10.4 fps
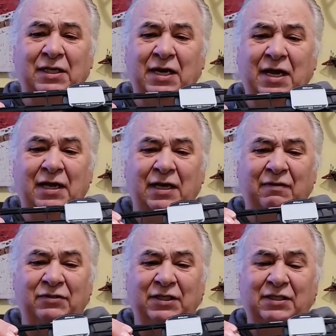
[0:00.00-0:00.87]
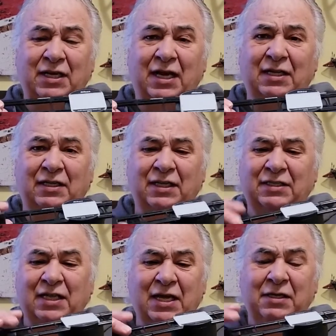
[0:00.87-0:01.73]
negatives inside this
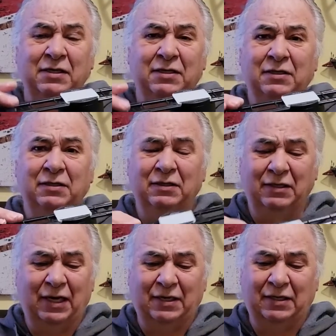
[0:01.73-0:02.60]
thing, like